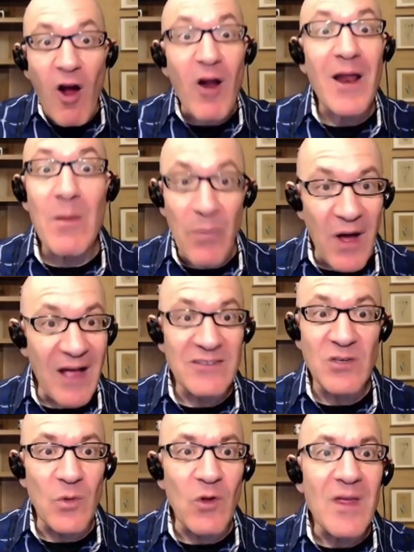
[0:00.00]

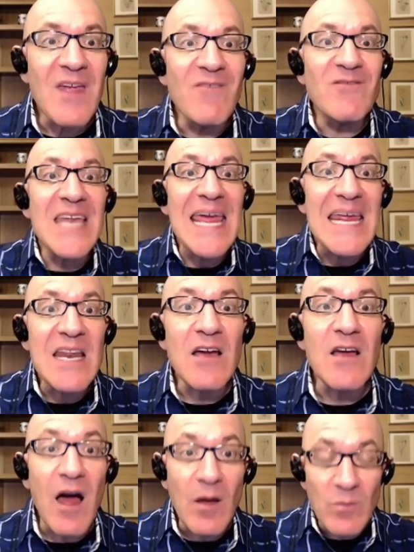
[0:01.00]
impossible. If data
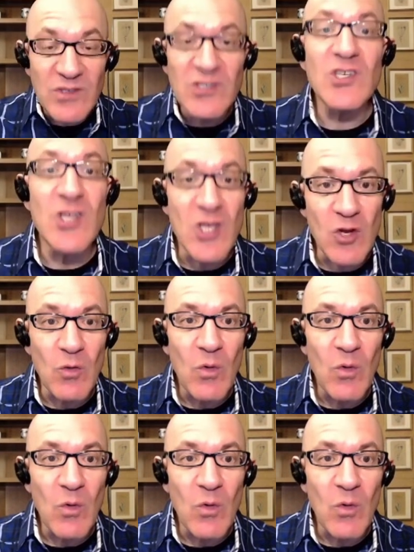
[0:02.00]
comes to you